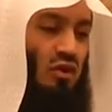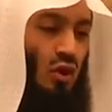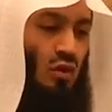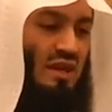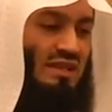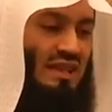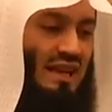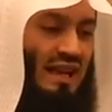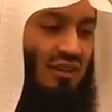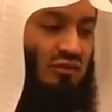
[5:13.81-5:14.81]
known as the
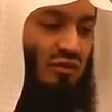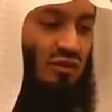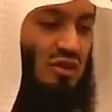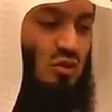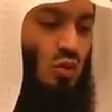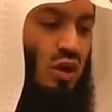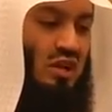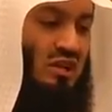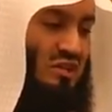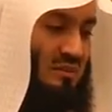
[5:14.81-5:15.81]
life of this
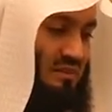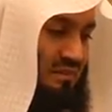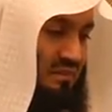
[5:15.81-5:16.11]
world.